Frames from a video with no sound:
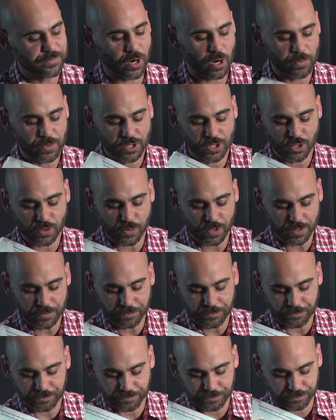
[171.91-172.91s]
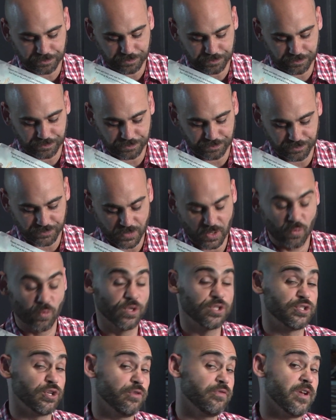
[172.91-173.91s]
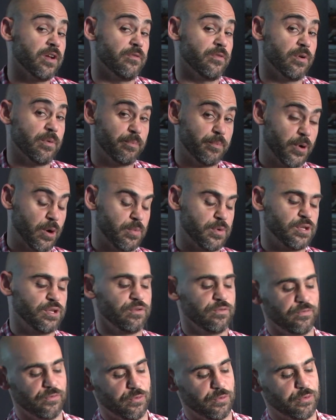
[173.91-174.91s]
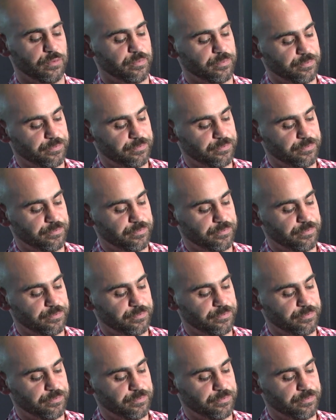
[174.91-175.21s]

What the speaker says: barbecuing. What's your favorite barbecue food?